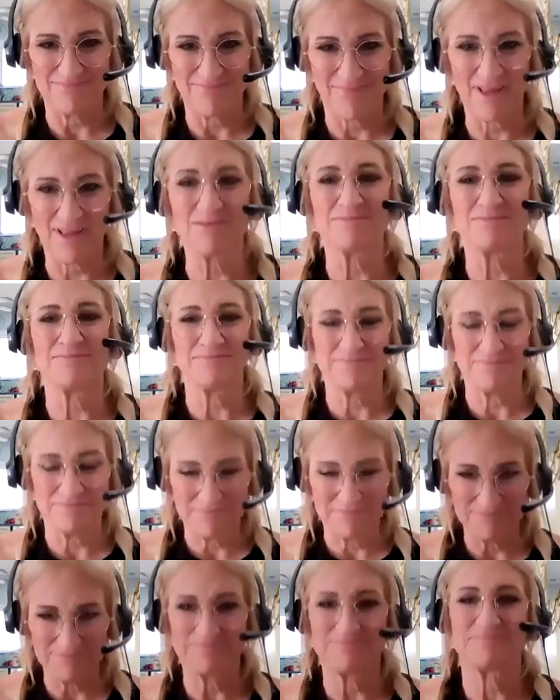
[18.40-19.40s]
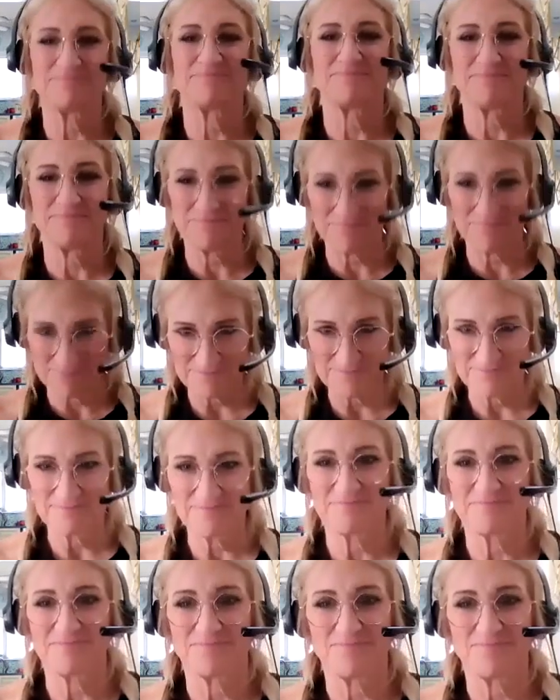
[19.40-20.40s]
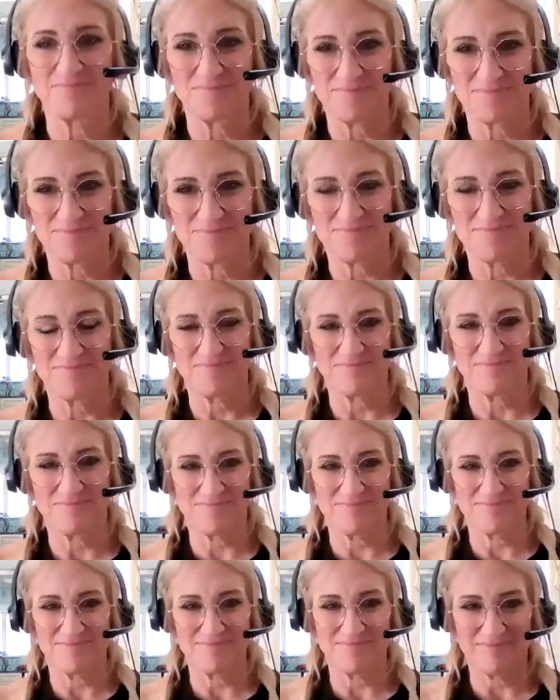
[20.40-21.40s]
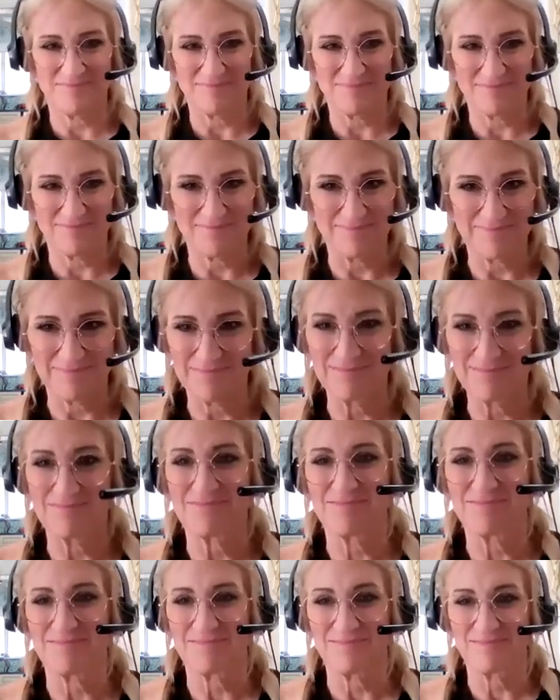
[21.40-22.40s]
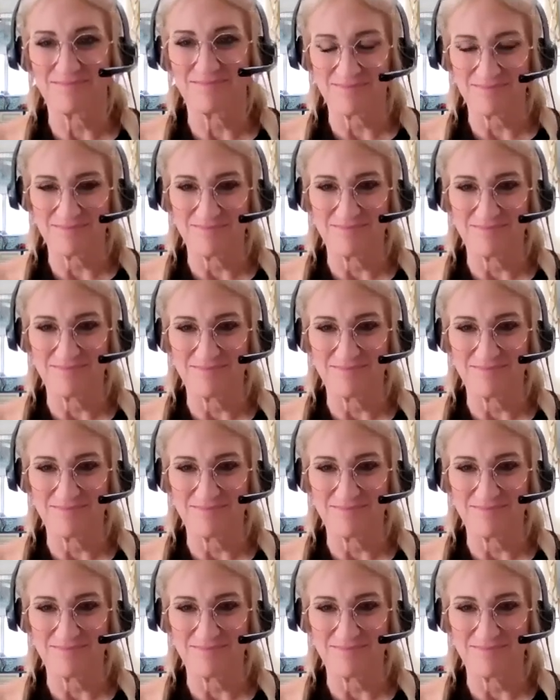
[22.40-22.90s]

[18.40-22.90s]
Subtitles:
[no speech]